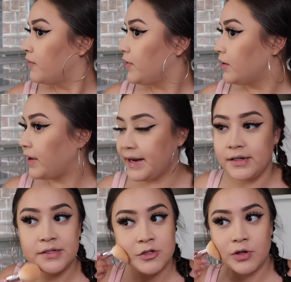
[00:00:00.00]
feel
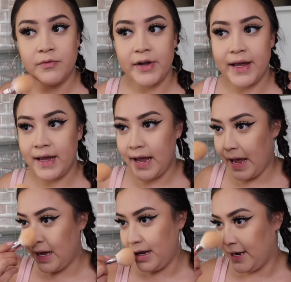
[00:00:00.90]
any sort of way,
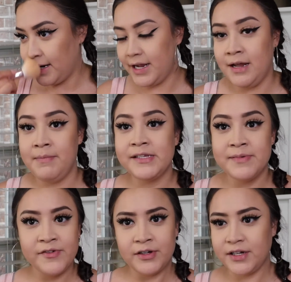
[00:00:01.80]
and it makes
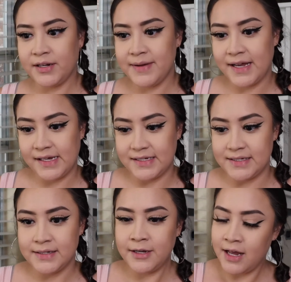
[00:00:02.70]
me feel good
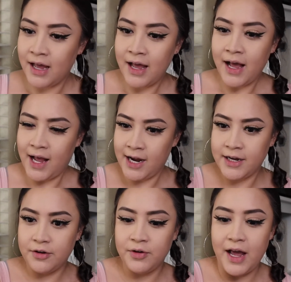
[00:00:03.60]
because I
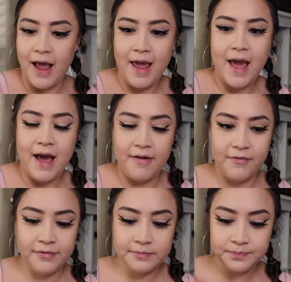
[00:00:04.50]
know I have
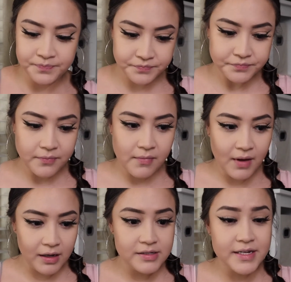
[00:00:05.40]

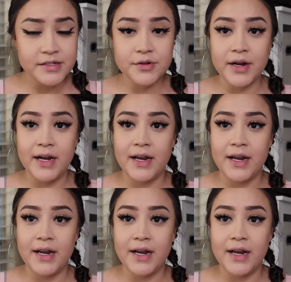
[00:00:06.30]
sunscreen